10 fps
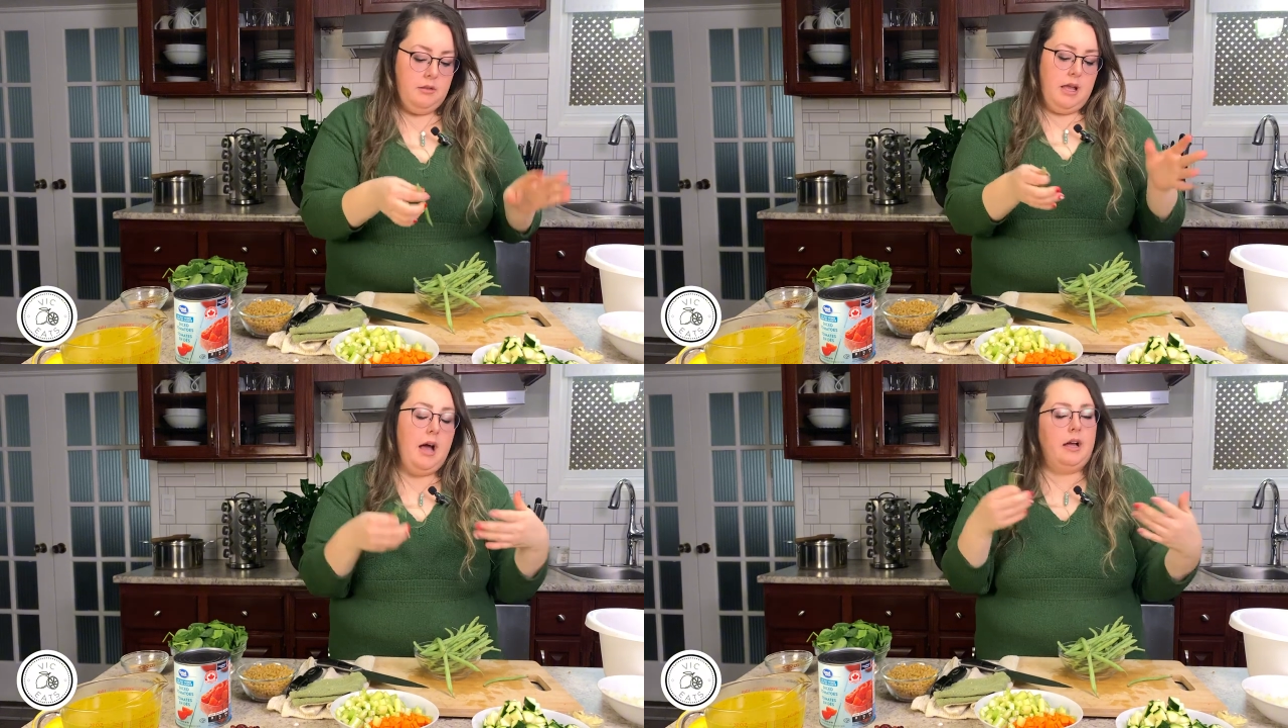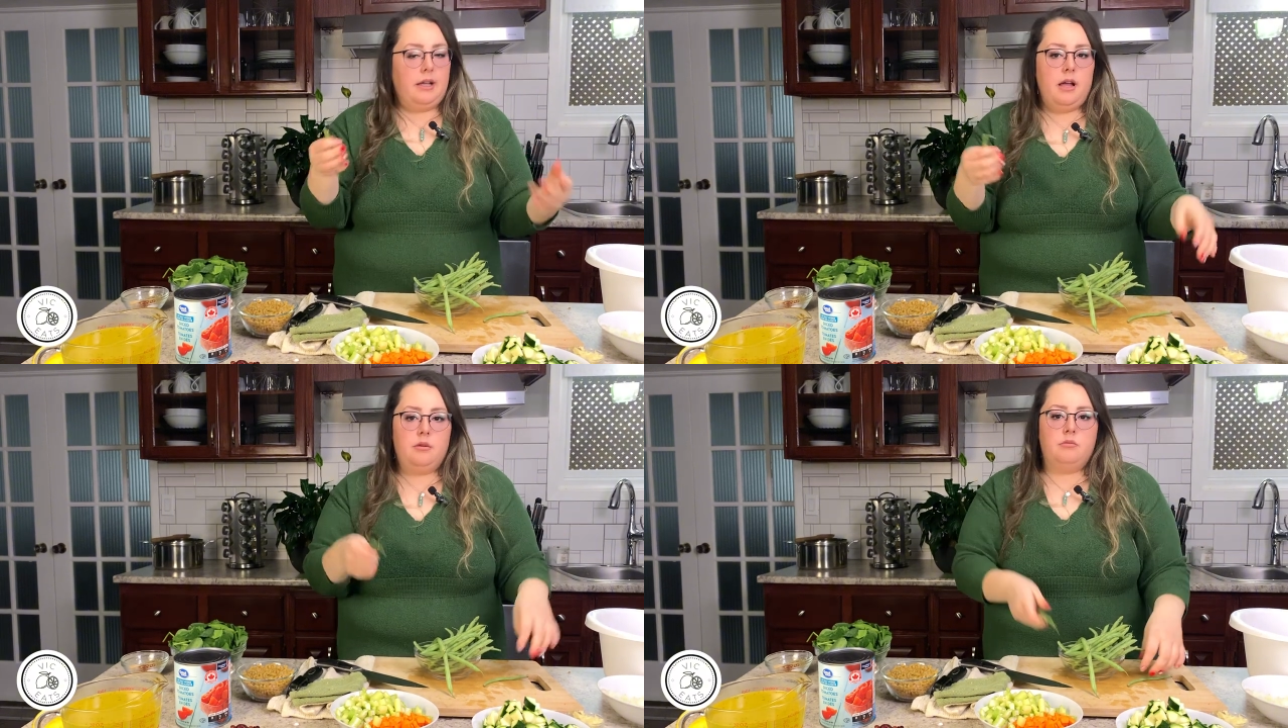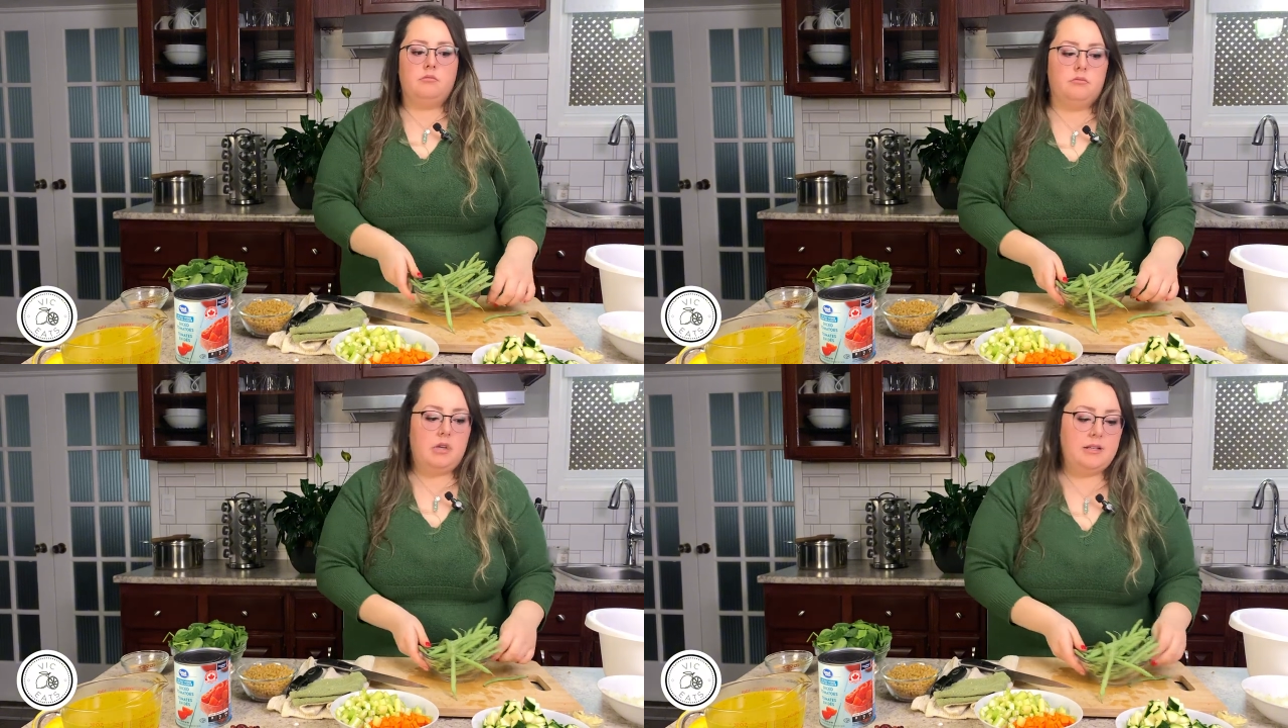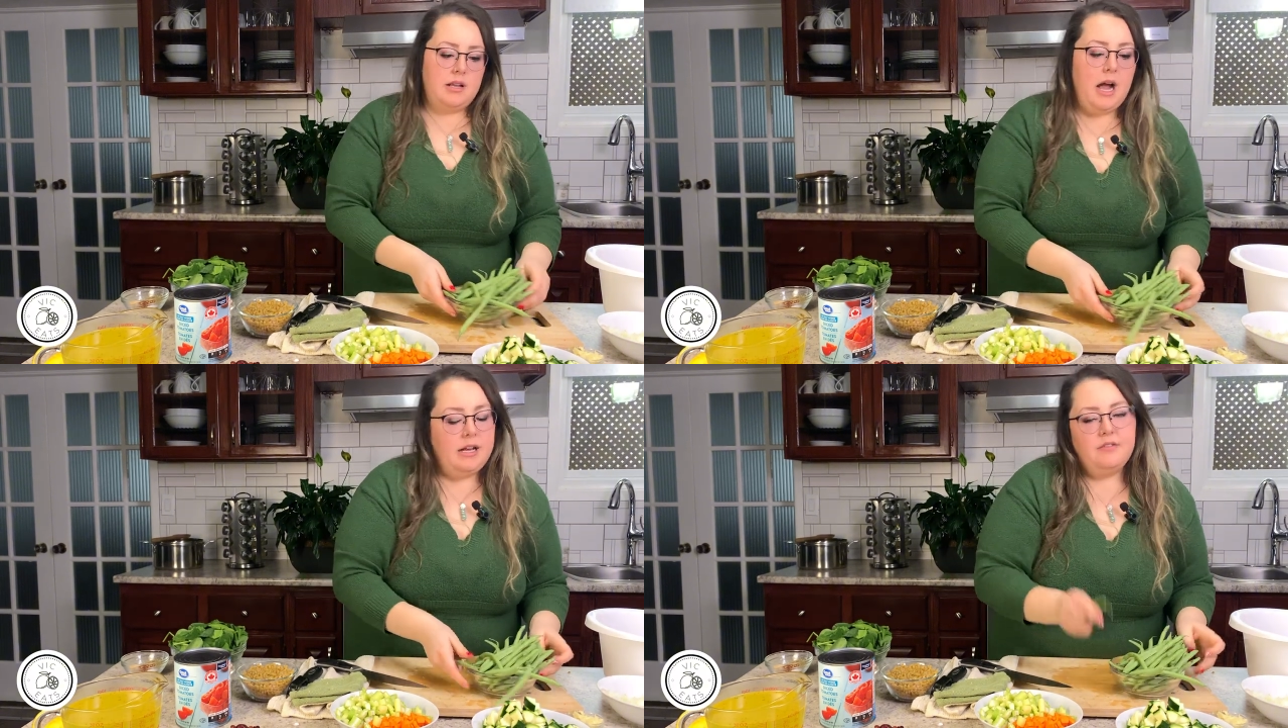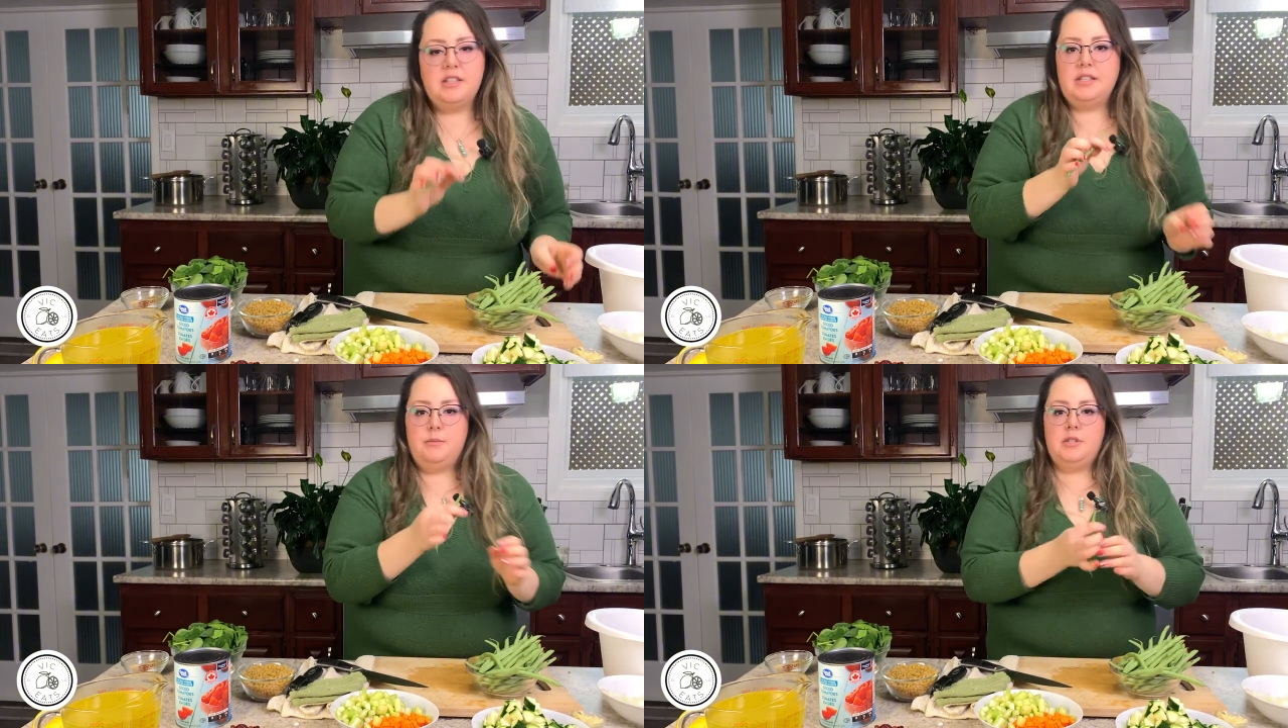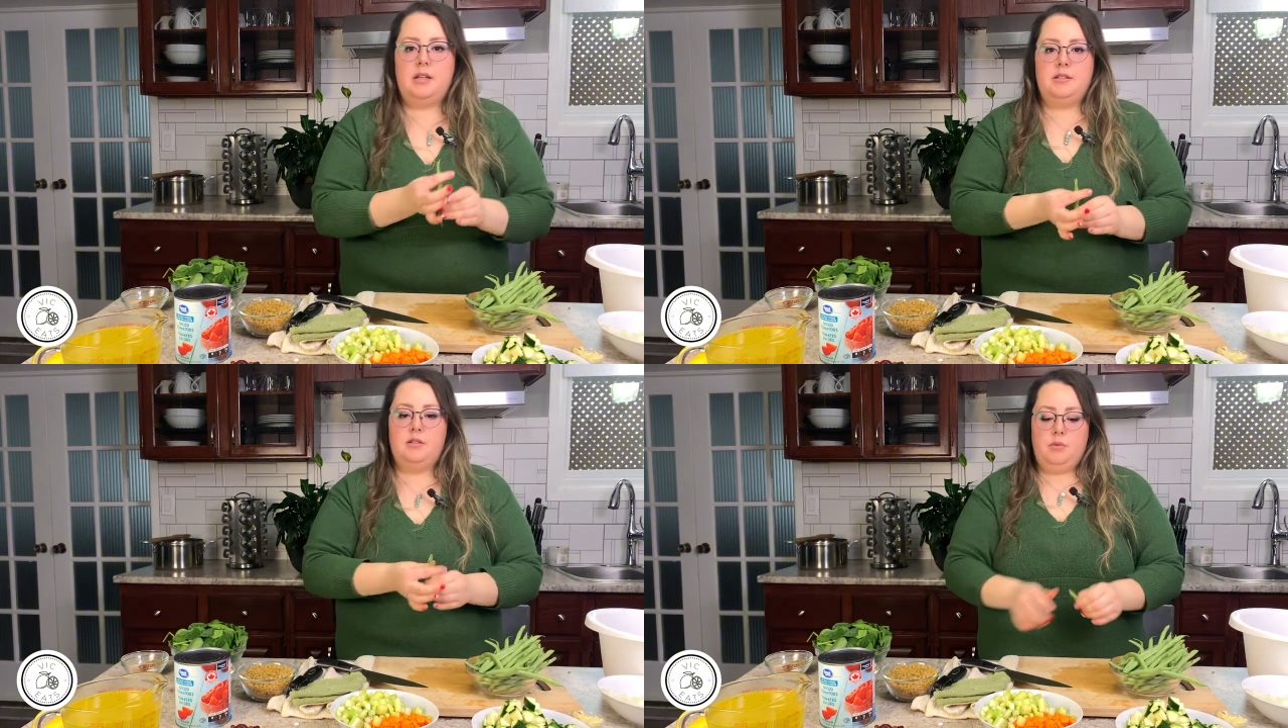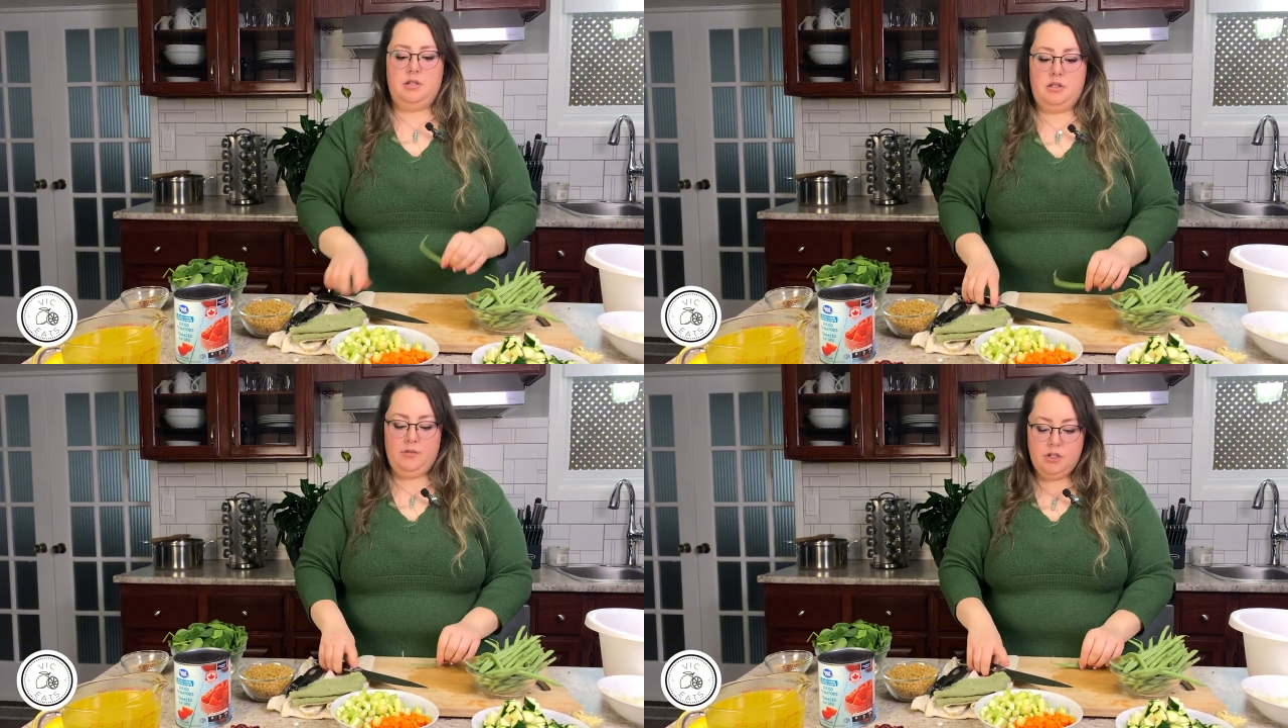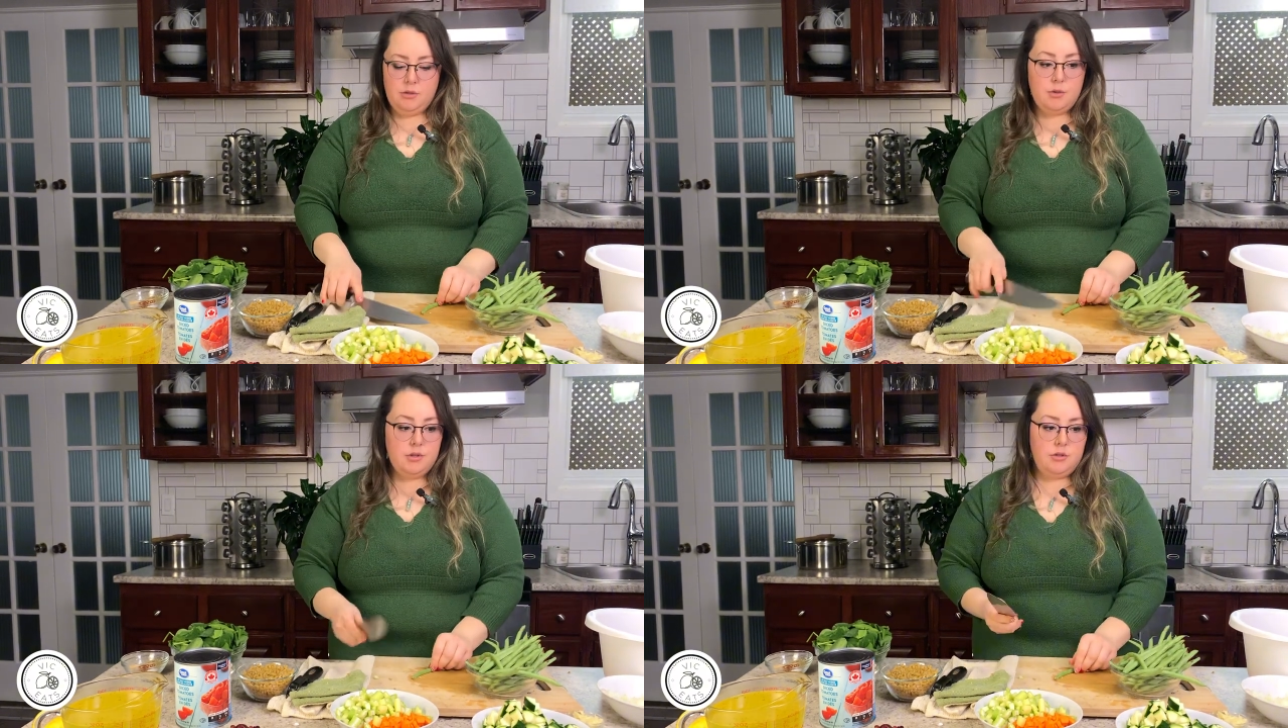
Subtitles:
That again is kind of the same size as the rest of the vegetables.